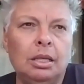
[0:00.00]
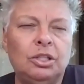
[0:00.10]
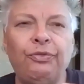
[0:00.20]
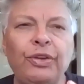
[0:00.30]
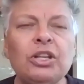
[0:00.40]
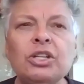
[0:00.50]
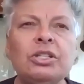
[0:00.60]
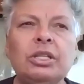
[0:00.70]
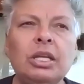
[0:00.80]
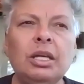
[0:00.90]

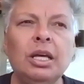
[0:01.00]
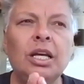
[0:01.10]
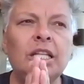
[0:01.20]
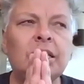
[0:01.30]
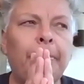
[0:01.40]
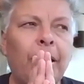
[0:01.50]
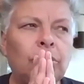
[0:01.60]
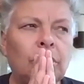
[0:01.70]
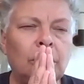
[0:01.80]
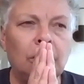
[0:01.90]
Sufficiency is about